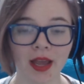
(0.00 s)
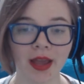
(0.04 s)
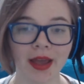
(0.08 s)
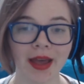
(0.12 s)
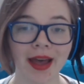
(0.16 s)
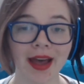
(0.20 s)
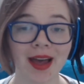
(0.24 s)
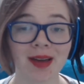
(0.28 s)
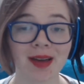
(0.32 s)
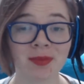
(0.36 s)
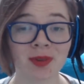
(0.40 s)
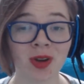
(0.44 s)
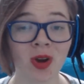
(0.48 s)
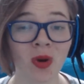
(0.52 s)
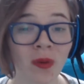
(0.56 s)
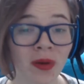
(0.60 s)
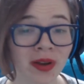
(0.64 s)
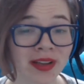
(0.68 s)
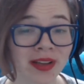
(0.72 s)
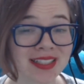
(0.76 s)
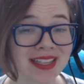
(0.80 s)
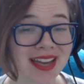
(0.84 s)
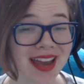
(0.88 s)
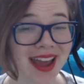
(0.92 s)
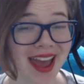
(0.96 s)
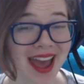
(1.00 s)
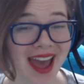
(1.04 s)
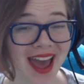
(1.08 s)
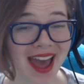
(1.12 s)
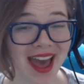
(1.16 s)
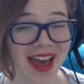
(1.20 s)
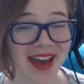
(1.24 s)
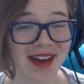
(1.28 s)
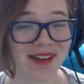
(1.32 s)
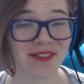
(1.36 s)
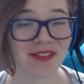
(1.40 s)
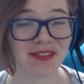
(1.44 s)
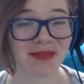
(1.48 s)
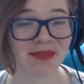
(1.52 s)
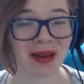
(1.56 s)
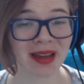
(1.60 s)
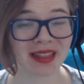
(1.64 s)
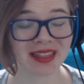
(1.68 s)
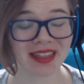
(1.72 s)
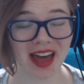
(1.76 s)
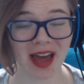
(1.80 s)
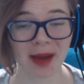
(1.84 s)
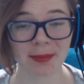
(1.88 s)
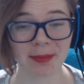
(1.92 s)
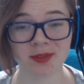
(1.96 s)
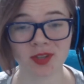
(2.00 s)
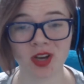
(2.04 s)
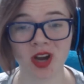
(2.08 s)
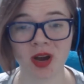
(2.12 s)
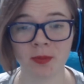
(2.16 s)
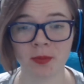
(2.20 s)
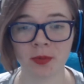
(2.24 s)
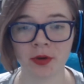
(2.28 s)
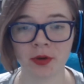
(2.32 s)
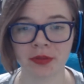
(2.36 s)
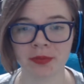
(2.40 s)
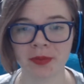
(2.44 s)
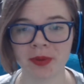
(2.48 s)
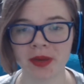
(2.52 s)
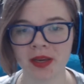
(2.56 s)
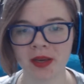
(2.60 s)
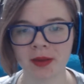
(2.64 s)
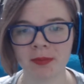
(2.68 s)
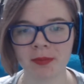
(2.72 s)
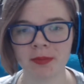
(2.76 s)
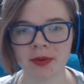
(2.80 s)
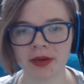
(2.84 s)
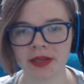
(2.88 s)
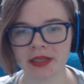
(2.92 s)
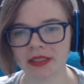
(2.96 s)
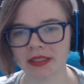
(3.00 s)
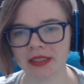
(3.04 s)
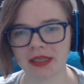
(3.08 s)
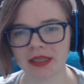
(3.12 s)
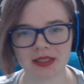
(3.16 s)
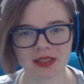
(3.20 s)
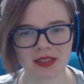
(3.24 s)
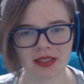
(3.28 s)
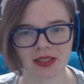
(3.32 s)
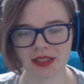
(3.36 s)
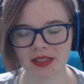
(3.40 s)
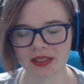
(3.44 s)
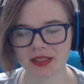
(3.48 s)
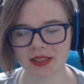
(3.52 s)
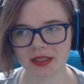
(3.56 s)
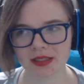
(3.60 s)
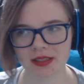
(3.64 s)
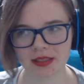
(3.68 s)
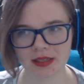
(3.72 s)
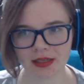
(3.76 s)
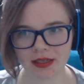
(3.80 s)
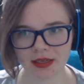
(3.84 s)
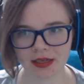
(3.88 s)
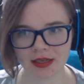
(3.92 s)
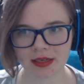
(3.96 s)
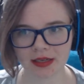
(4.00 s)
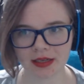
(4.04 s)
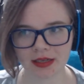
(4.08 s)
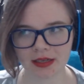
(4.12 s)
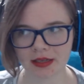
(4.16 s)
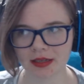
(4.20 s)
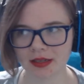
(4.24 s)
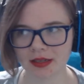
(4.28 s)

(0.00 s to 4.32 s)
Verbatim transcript: I'm going to have my laptop with me, but it's a,